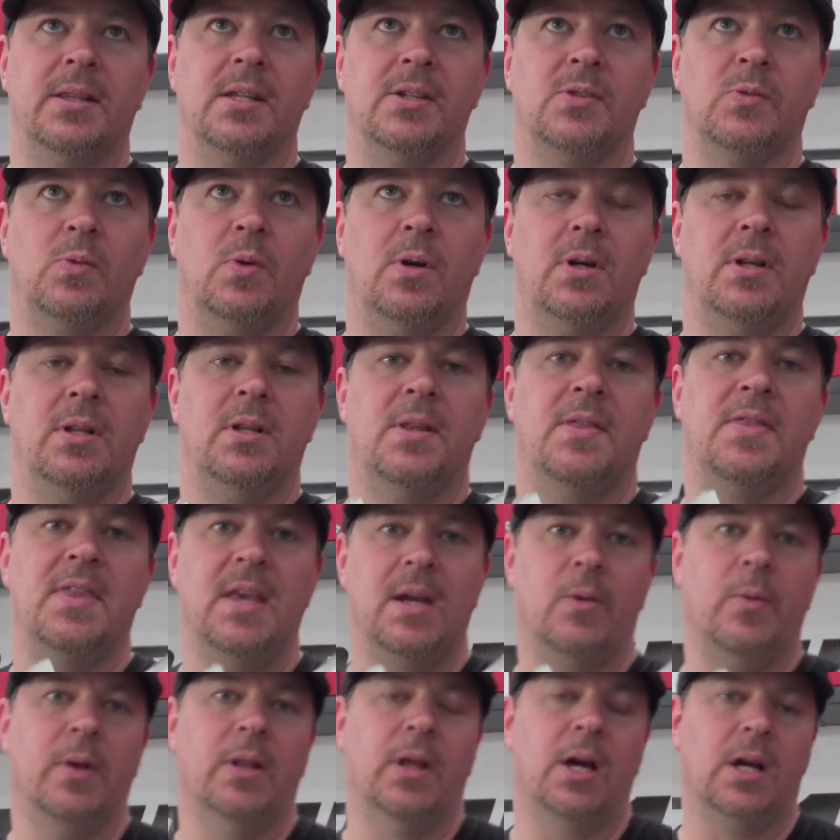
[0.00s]
this one. The
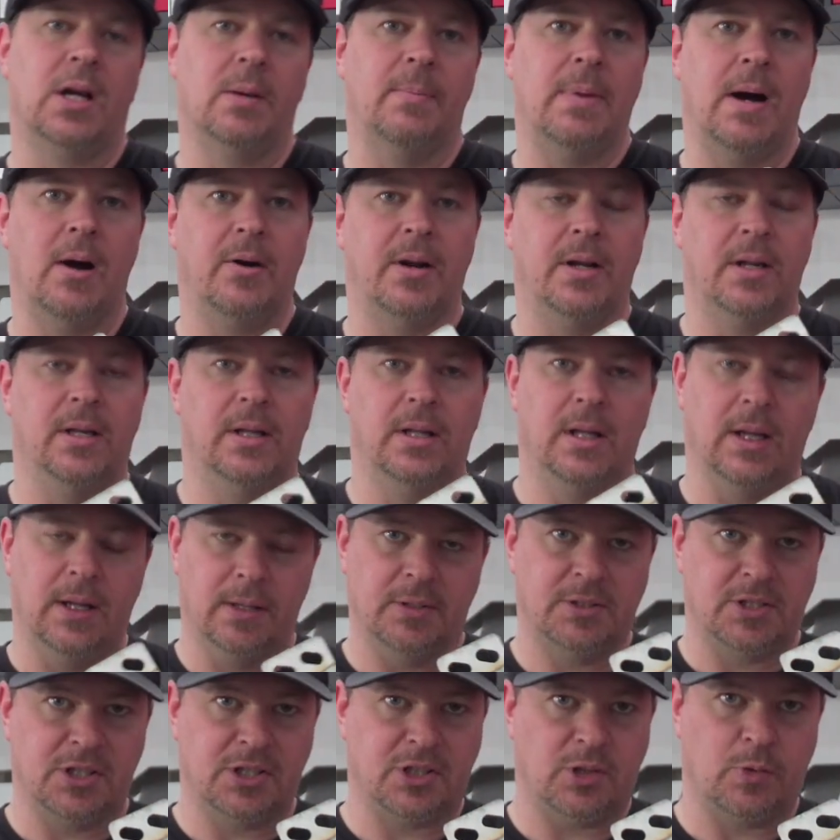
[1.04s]
thing we like about it,
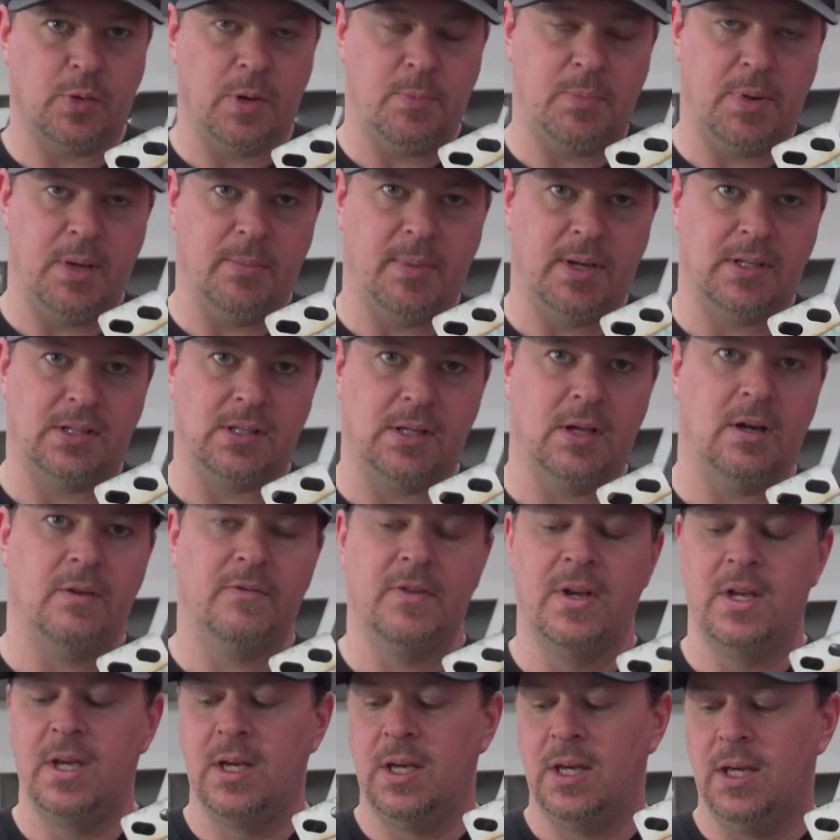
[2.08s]
just to repeat
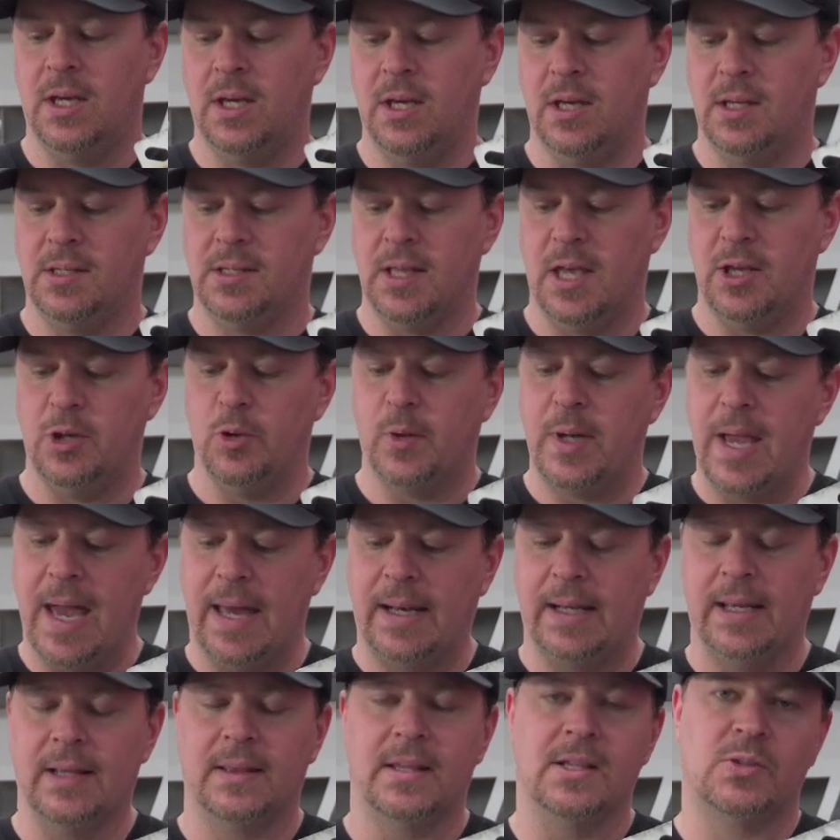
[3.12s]
myself, is that you
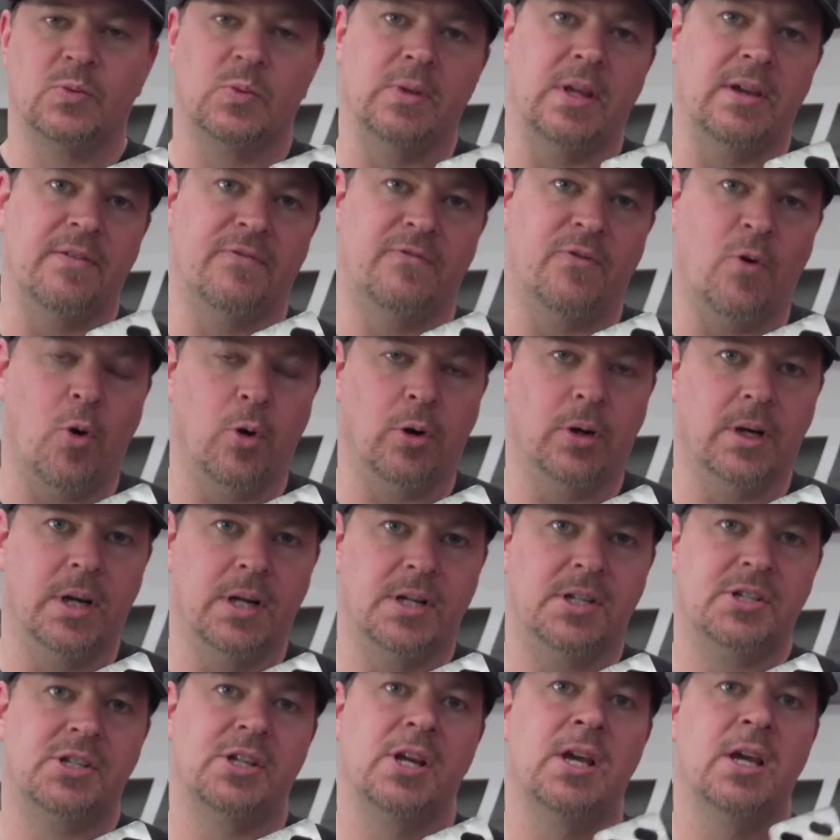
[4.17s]
can get this with a
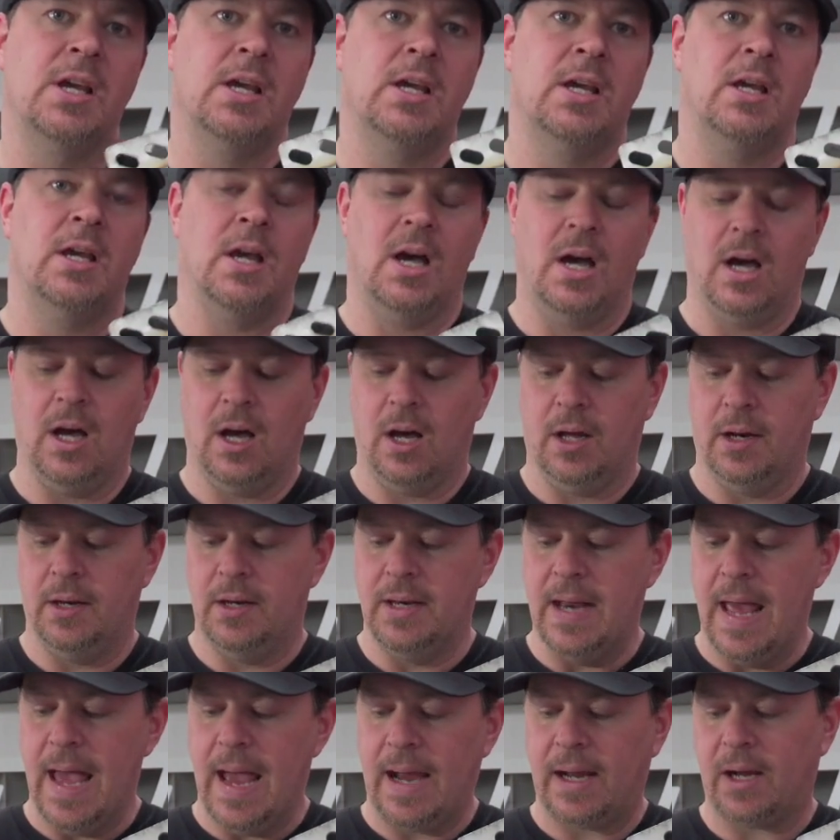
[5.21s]
4-inch
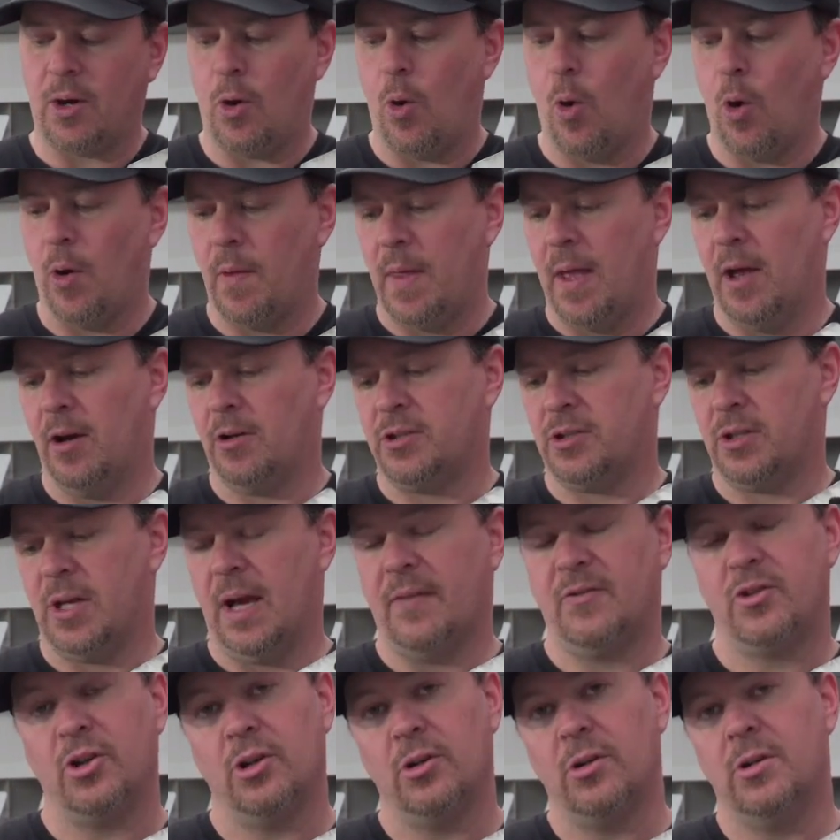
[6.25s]
neck, or they actually
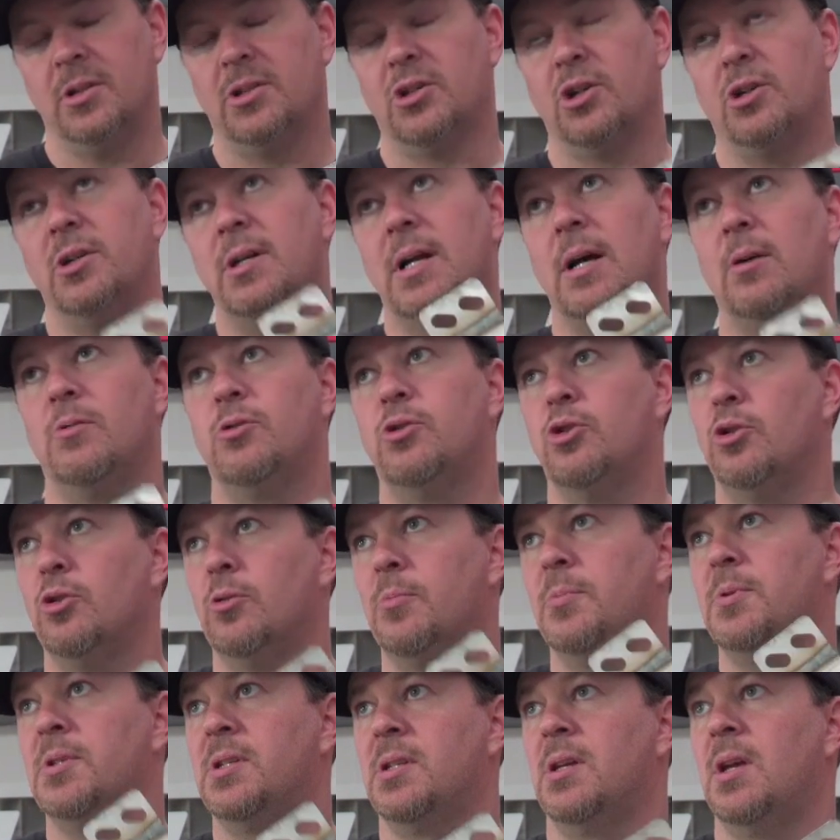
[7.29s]
have turn down
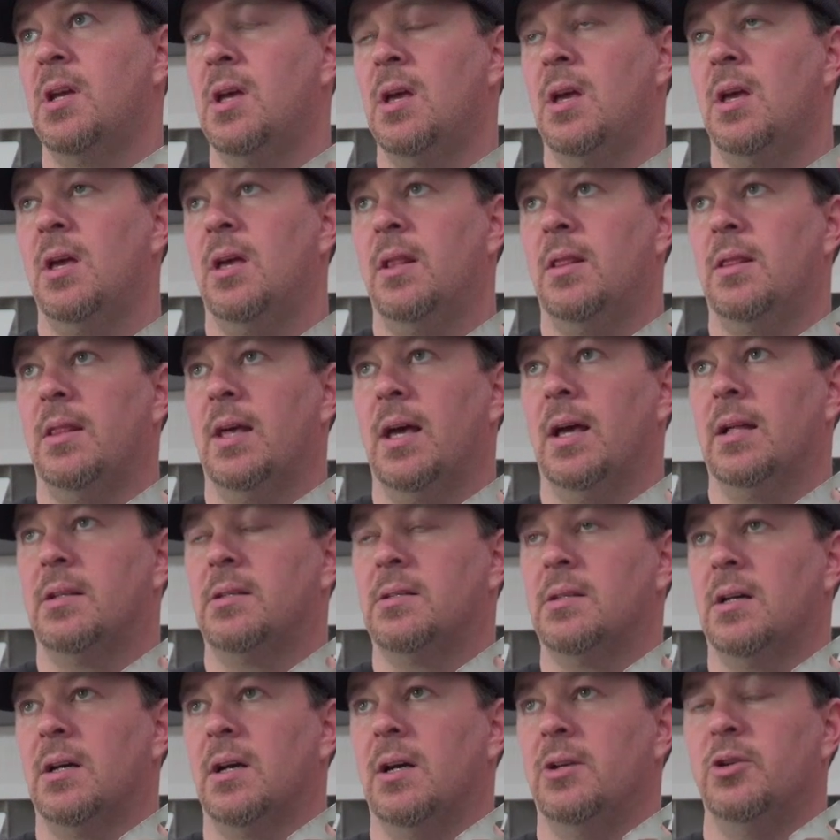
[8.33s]
tubes
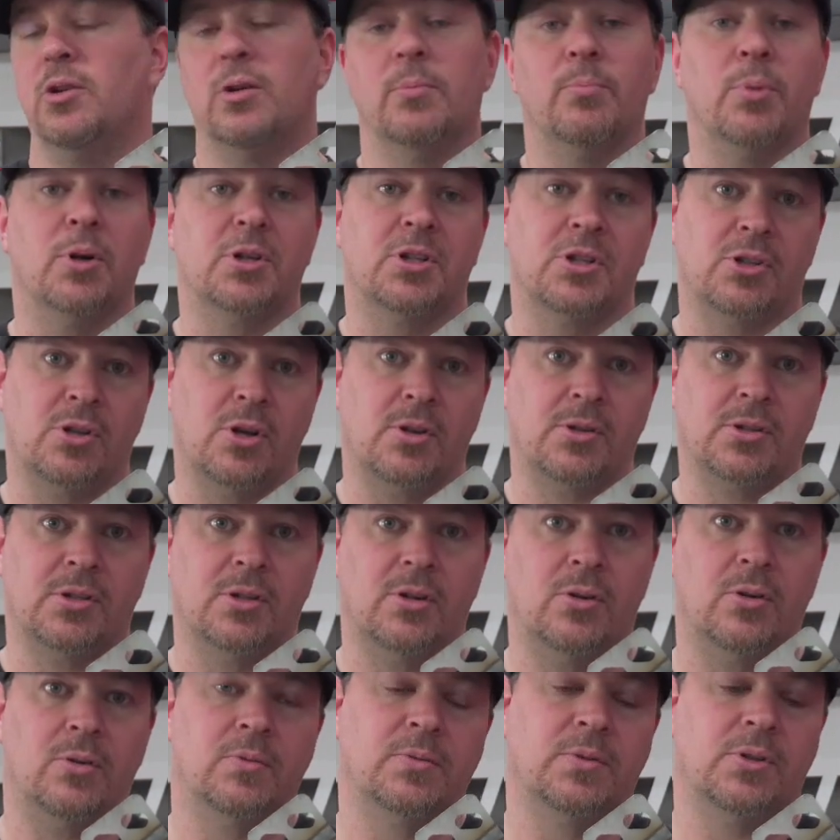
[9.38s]
that you can purchase
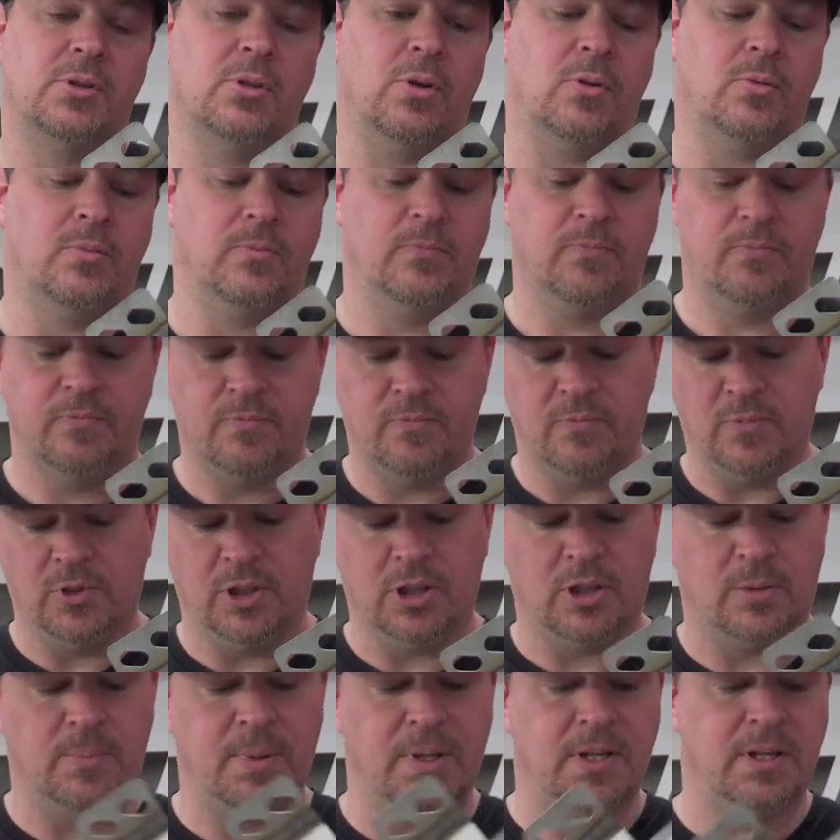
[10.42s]
also. So a
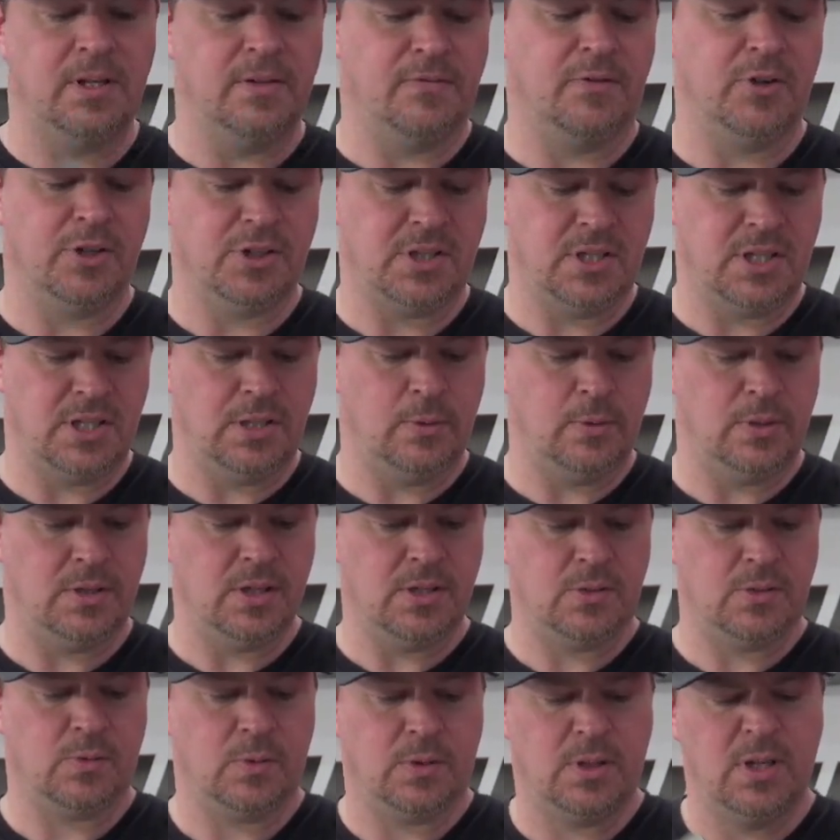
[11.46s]
little bit of diversity with
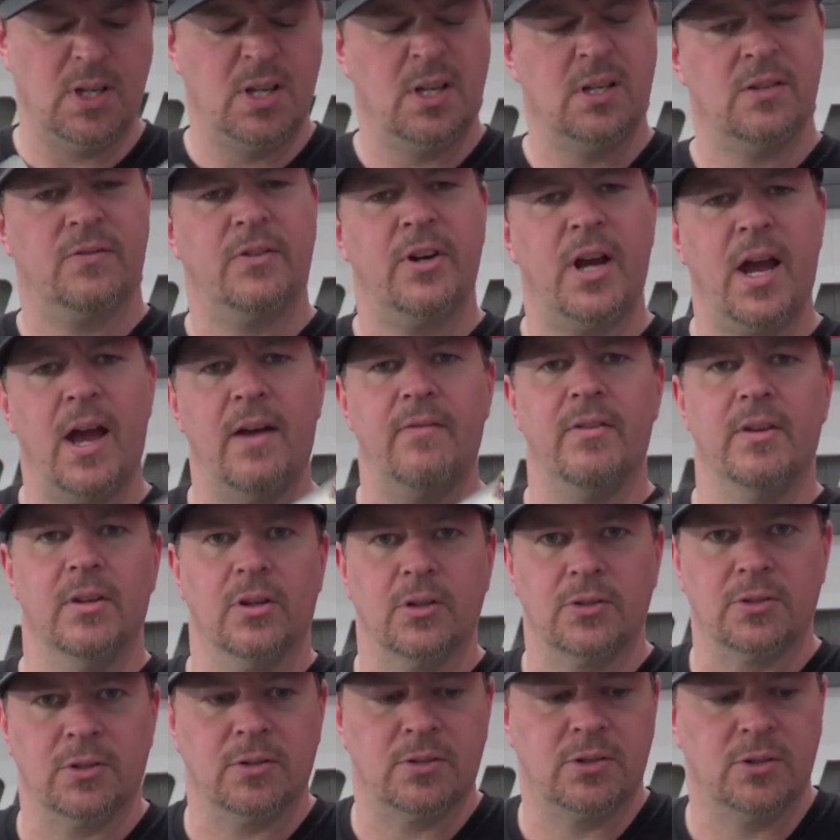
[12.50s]
this one. It's very heavy
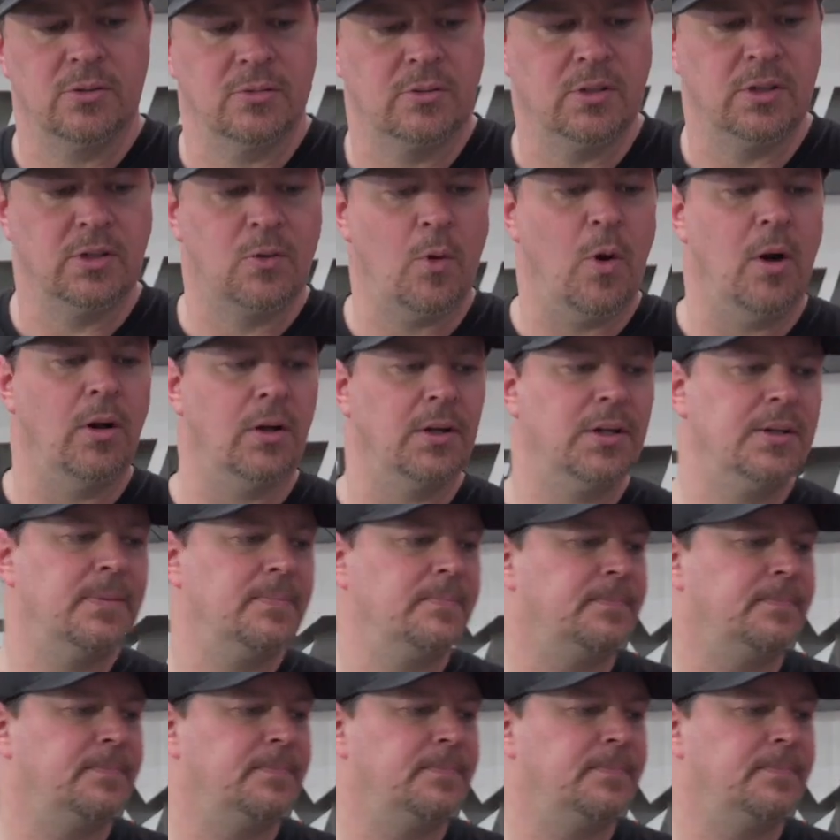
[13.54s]
also too, good quality.